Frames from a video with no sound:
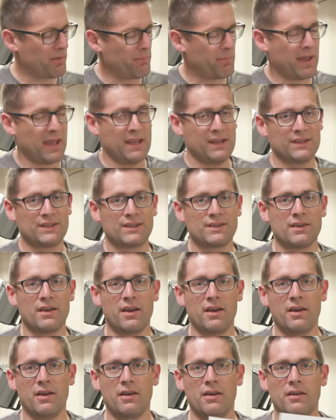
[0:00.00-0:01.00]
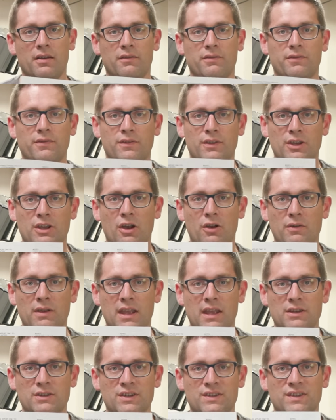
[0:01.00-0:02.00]
the base of the go
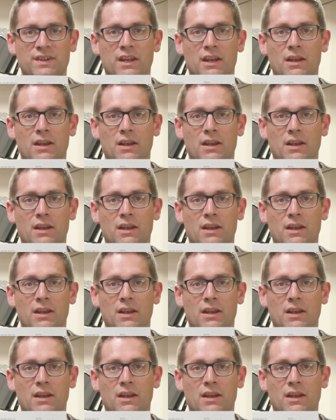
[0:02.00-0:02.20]
gauge is